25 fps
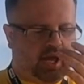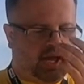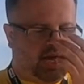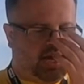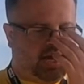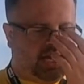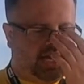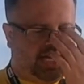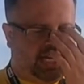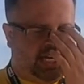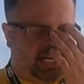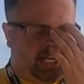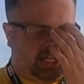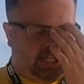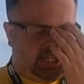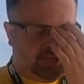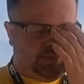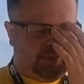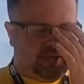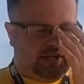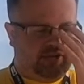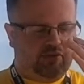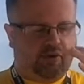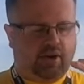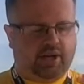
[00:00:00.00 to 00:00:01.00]
He has
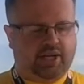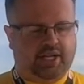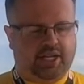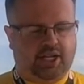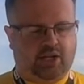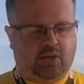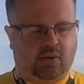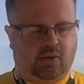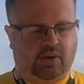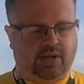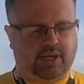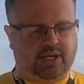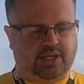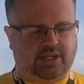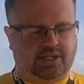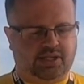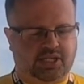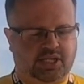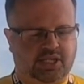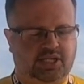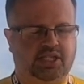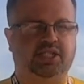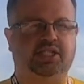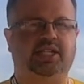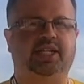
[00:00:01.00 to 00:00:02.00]
been running quite
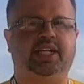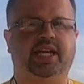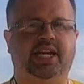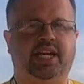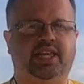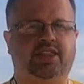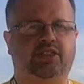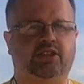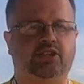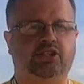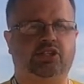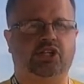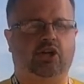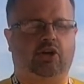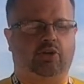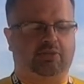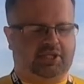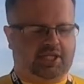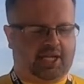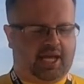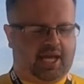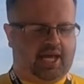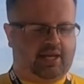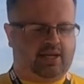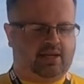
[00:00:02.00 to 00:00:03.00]
consistently in the top
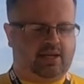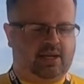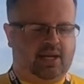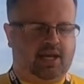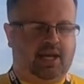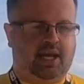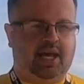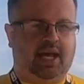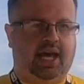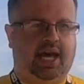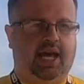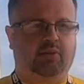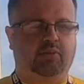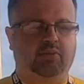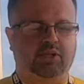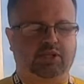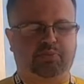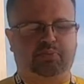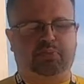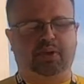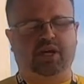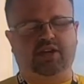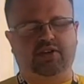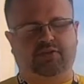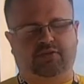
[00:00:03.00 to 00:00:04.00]
10, and was
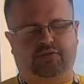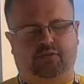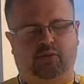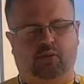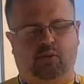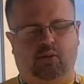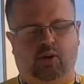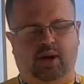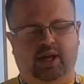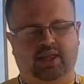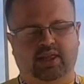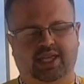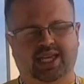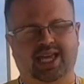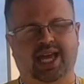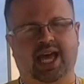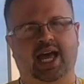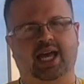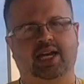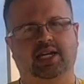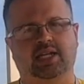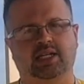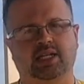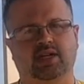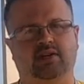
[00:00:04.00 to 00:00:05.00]
P4 at the
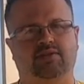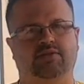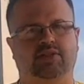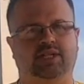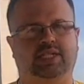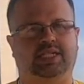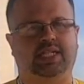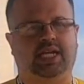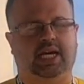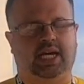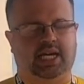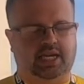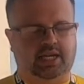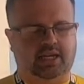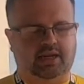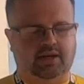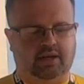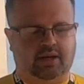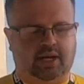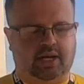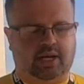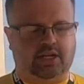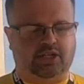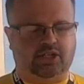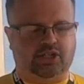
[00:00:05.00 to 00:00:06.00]
end of the day,
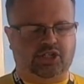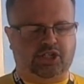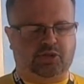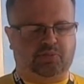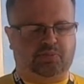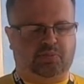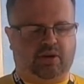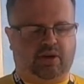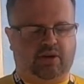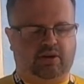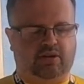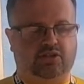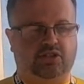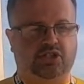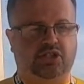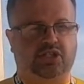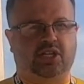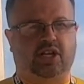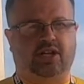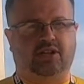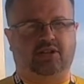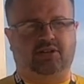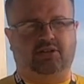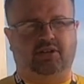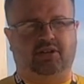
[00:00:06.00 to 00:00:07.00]
just
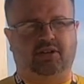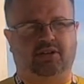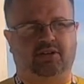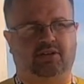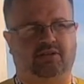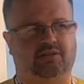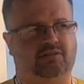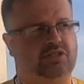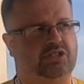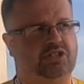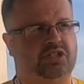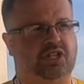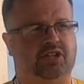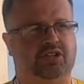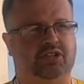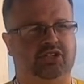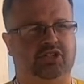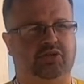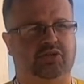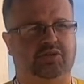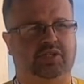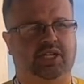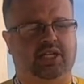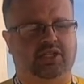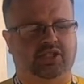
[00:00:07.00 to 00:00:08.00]
under
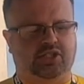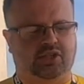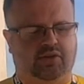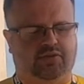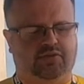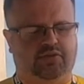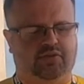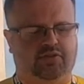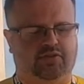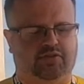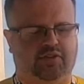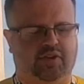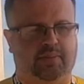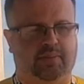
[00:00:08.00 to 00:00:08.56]
2/10 off of